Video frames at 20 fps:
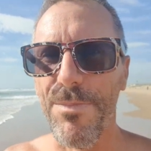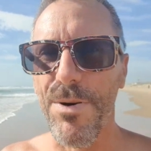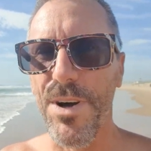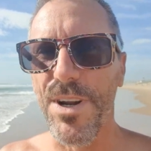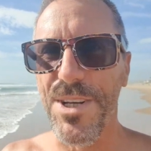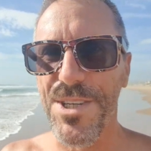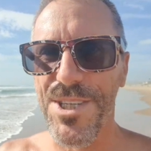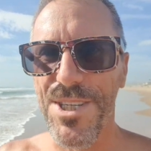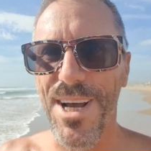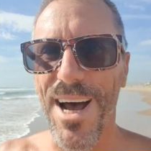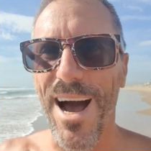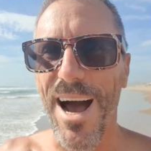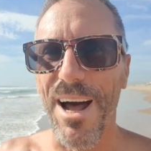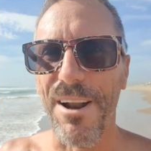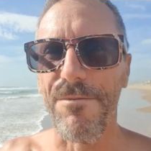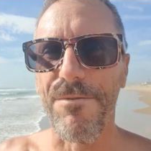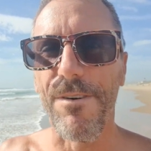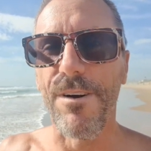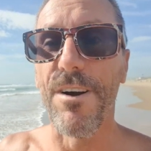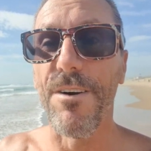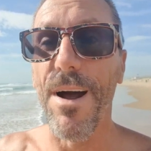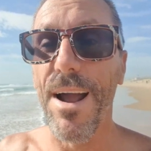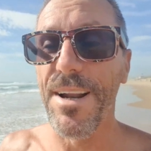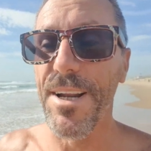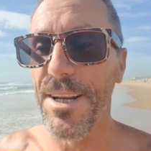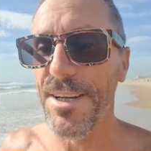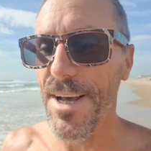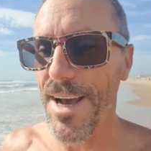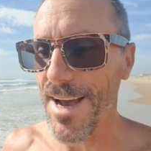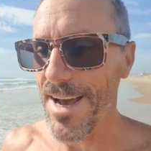put aside for a
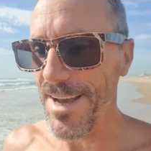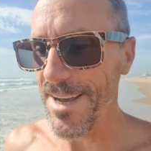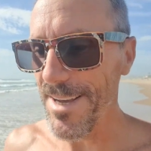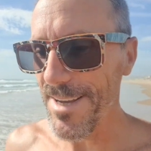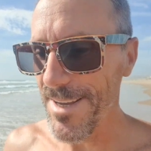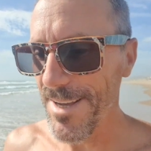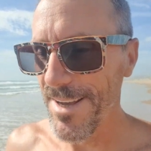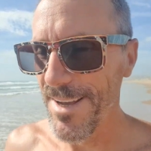rainy day,